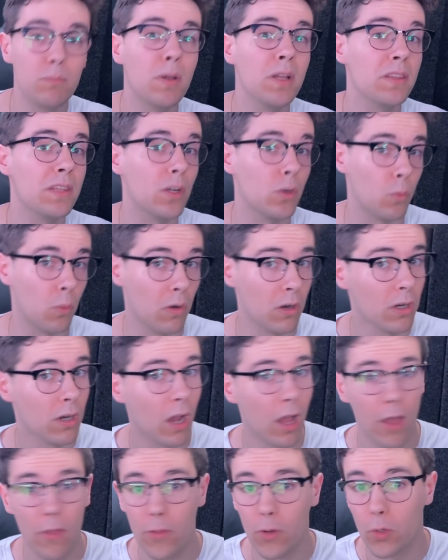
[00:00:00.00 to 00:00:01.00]
but there
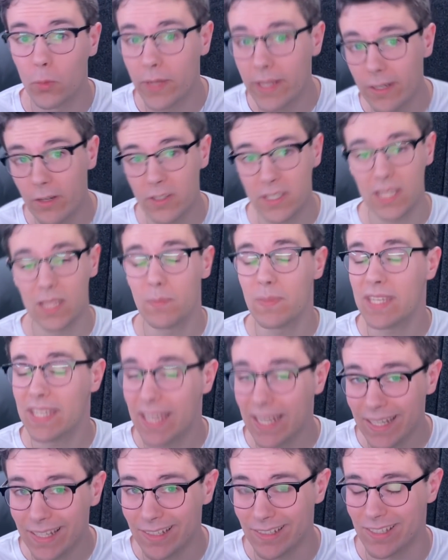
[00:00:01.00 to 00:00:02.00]
were other readers at the
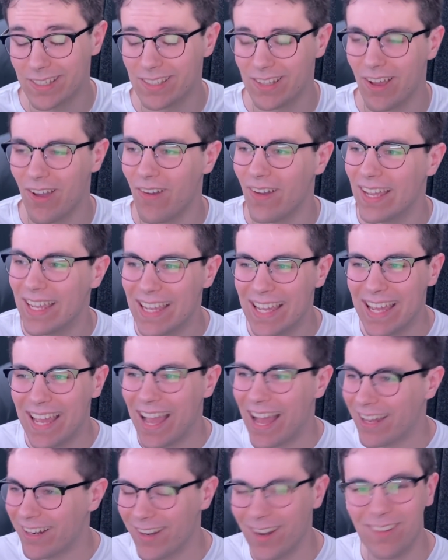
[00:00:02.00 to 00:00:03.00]
beginning, so
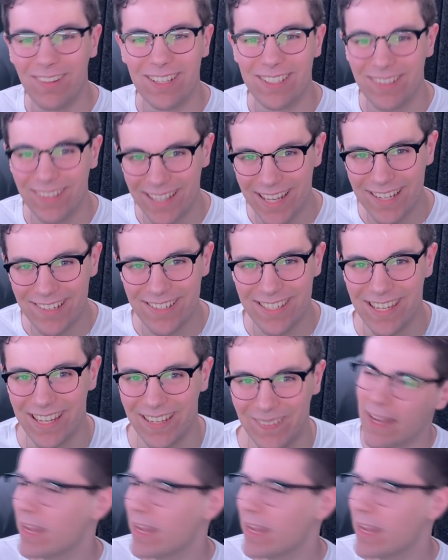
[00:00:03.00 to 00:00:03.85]
I don't know, it's really interesting.